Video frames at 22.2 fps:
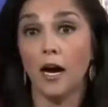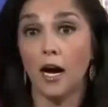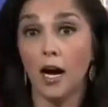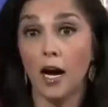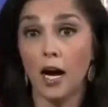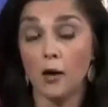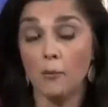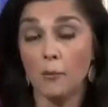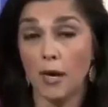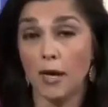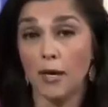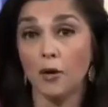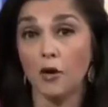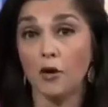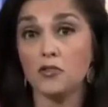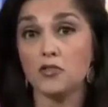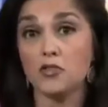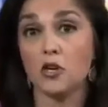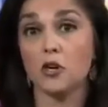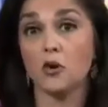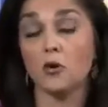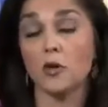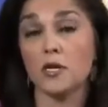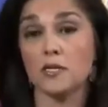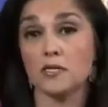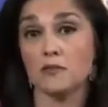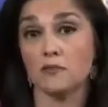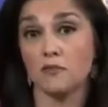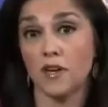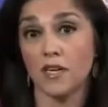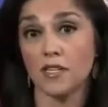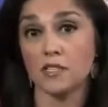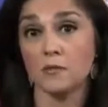and also his
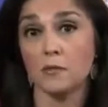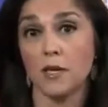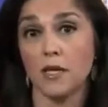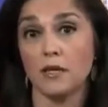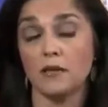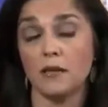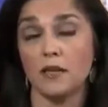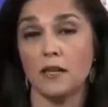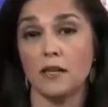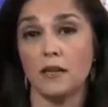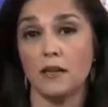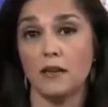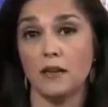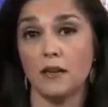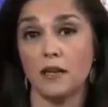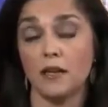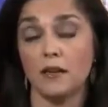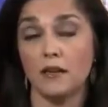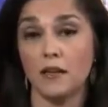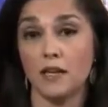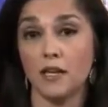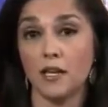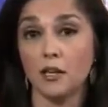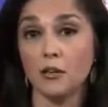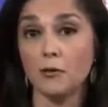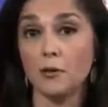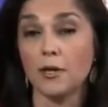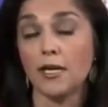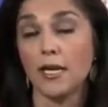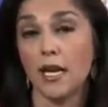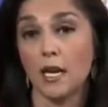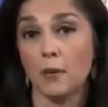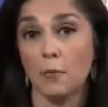investment in the
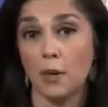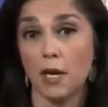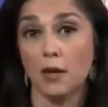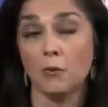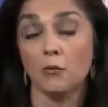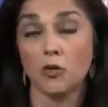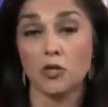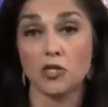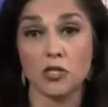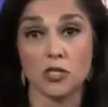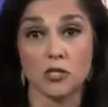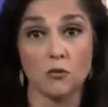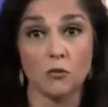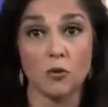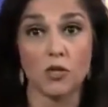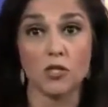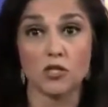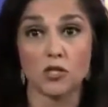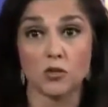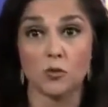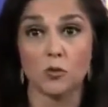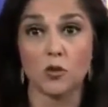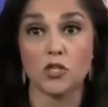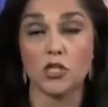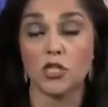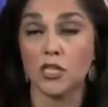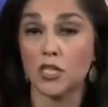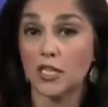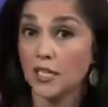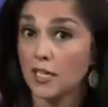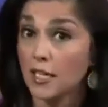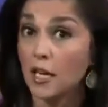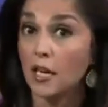Hillary campaign, which he
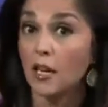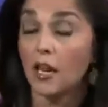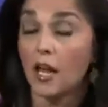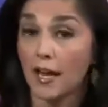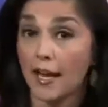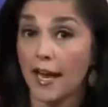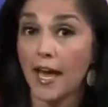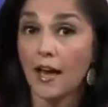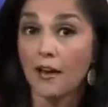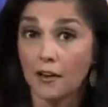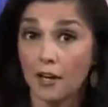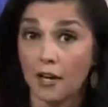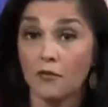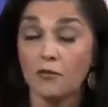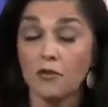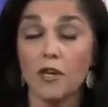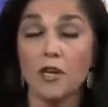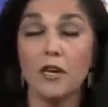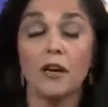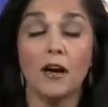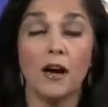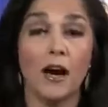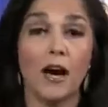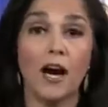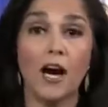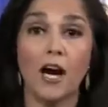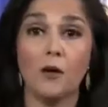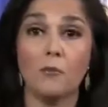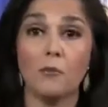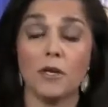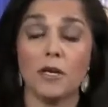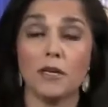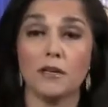didn't get a lot out
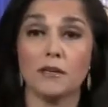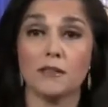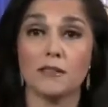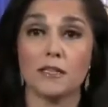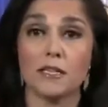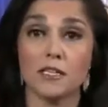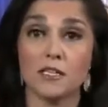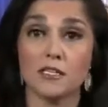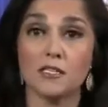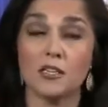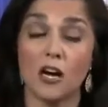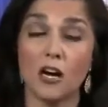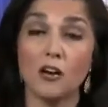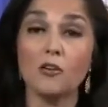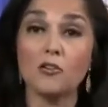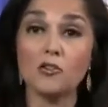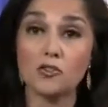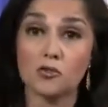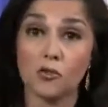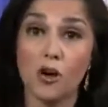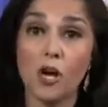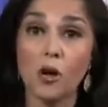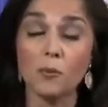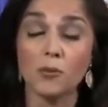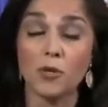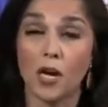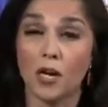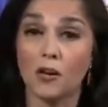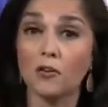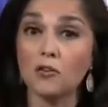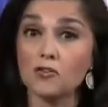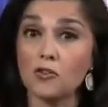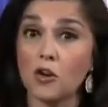of, is Donald Trump.
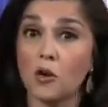Donald